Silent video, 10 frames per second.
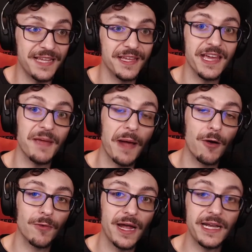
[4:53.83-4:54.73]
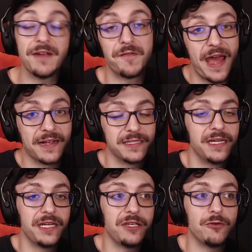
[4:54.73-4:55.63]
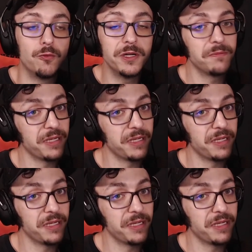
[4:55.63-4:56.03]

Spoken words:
the game outright. In fact, you wouldn't